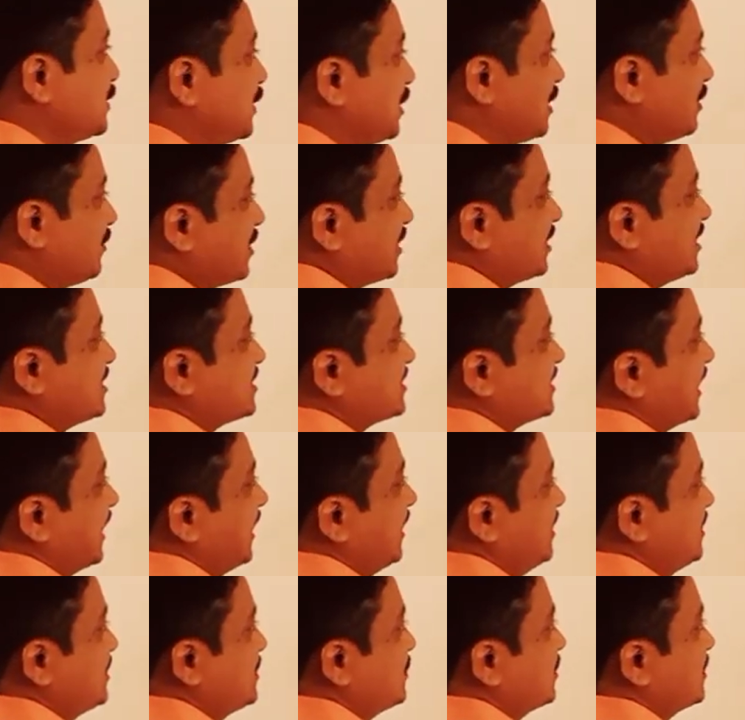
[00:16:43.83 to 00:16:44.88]
cover this
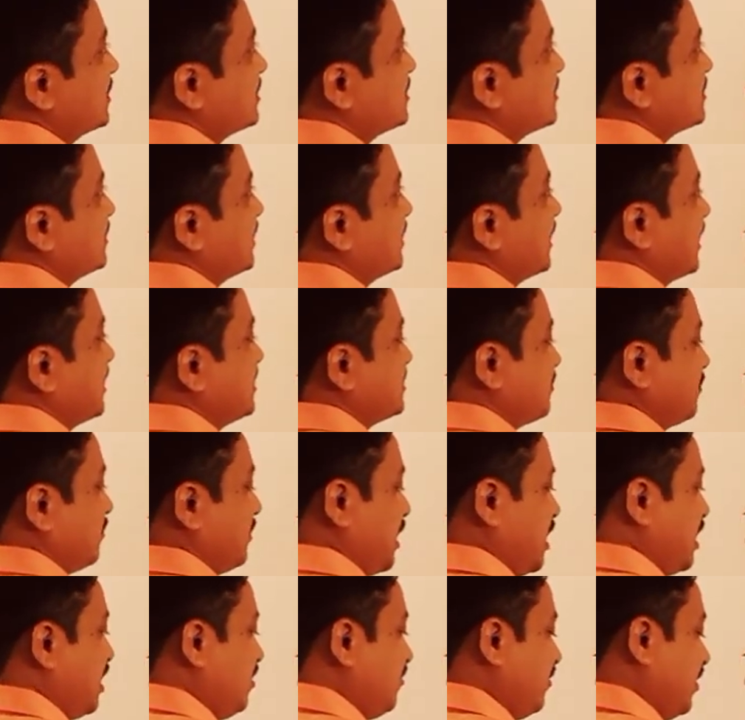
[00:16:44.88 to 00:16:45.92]
side, students. There is a
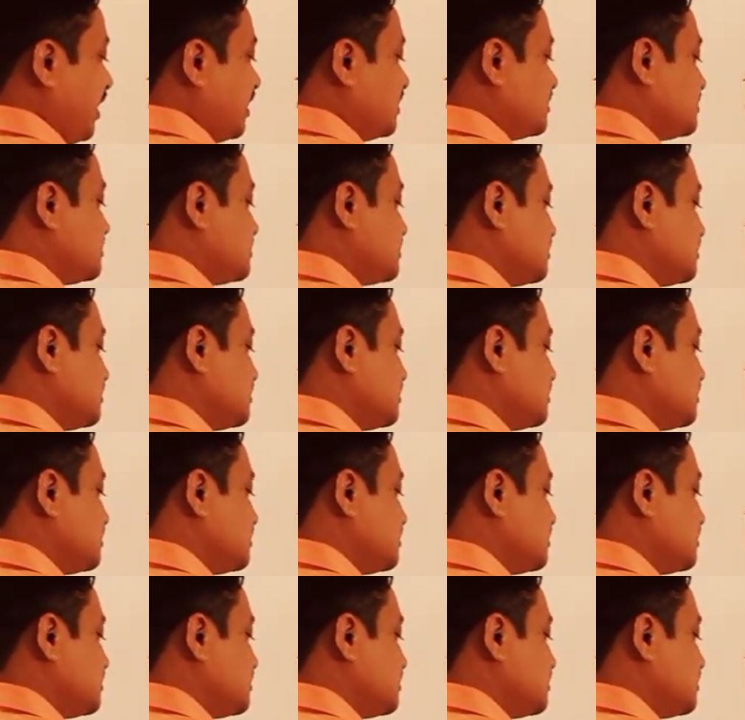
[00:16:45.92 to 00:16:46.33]
many ways